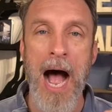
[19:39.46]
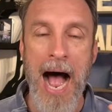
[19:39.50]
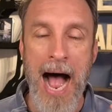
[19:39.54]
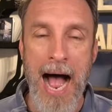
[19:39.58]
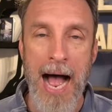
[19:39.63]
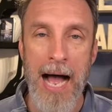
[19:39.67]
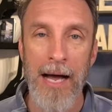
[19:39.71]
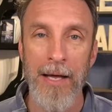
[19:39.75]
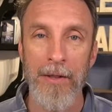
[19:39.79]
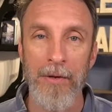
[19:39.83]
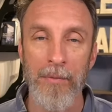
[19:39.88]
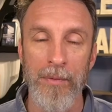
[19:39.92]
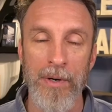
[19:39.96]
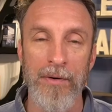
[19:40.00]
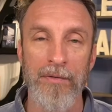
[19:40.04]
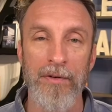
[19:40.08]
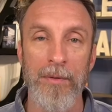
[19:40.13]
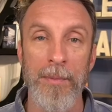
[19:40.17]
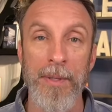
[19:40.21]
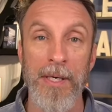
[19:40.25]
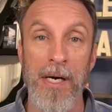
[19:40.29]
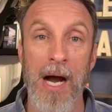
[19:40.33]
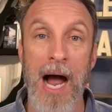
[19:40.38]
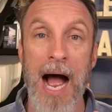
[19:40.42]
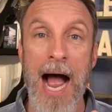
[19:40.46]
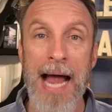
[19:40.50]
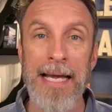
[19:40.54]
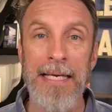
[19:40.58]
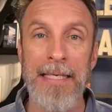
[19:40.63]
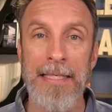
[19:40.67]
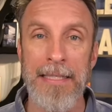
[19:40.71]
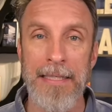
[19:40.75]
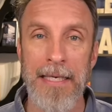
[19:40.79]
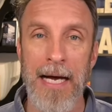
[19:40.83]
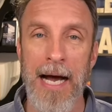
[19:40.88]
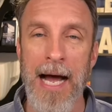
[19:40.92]
uh, the rearview mirror. I
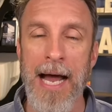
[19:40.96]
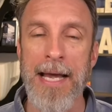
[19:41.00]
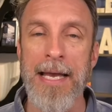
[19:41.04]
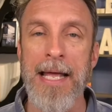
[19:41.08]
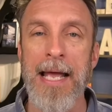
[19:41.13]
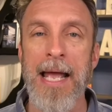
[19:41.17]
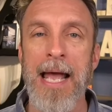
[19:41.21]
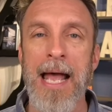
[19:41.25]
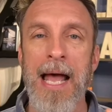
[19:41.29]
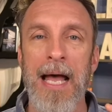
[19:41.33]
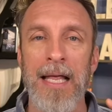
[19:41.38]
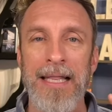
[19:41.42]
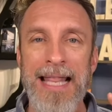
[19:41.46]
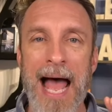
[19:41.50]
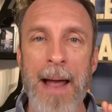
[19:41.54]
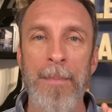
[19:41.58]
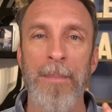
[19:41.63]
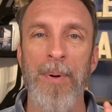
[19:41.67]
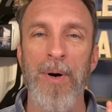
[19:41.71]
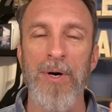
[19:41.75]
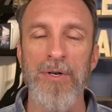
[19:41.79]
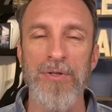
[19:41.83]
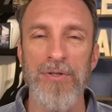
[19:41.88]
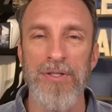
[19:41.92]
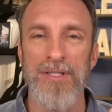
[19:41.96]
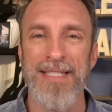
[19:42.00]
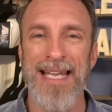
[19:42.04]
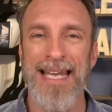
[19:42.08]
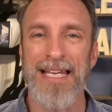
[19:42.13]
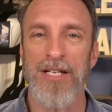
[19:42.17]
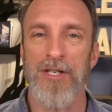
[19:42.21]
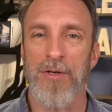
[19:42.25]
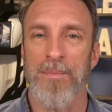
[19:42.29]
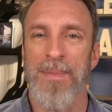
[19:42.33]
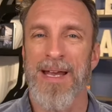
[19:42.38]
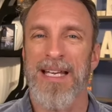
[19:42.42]
decide. That
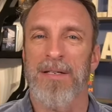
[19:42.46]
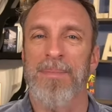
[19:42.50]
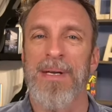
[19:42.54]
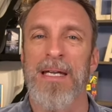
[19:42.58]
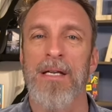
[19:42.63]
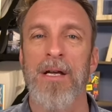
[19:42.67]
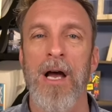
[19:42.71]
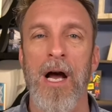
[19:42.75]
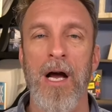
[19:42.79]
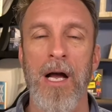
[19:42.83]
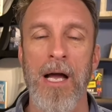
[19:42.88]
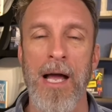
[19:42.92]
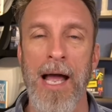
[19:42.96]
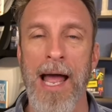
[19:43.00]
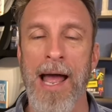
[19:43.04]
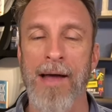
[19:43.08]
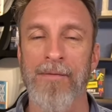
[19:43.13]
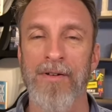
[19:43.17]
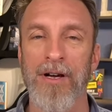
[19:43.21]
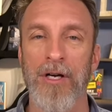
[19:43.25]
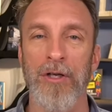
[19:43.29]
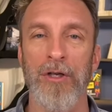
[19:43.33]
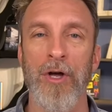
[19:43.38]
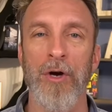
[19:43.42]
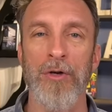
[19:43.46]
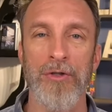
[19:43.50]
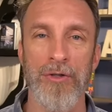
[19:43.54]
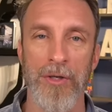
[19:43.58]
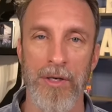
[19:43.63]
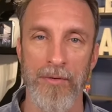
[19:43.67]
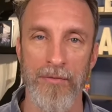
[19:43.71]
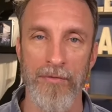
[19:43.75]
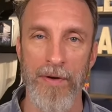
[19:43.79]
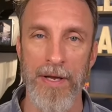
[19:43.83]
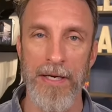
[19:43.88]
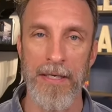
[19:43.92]
personalization makes me uh, have a closer
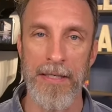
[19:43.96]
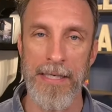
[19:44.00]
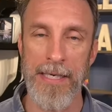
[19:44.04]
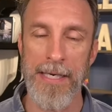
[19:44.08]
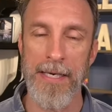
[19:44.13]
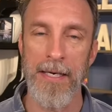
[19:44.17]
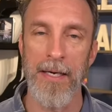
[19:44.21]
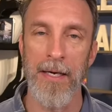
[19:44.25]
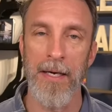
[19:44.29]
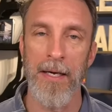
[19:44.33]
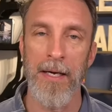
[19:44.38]
affinity.